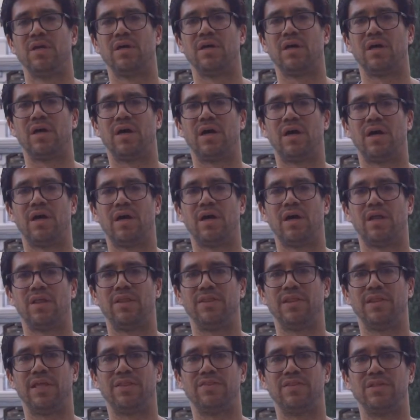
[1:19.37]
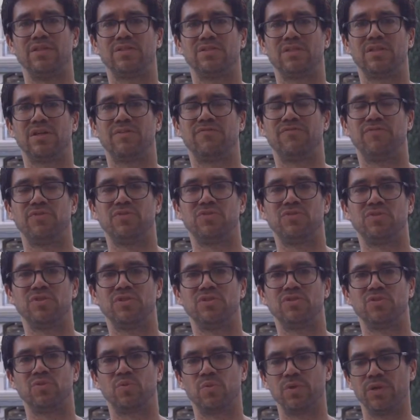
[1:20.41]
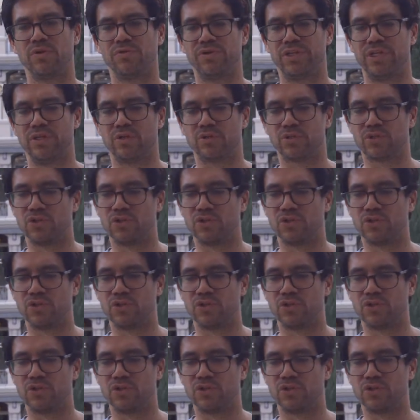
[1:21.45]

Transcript: that this stuff is the real deal.